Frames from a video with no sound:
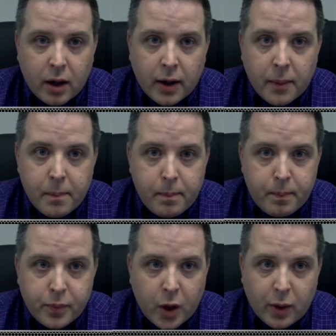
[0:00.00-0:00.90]

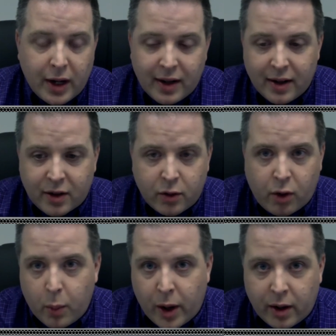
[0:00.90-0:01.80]
And it's a
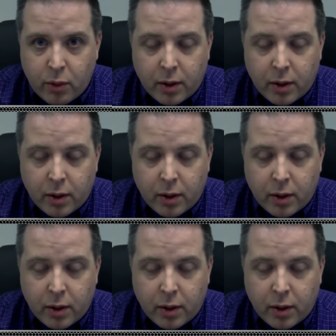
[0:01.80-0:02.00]
great way to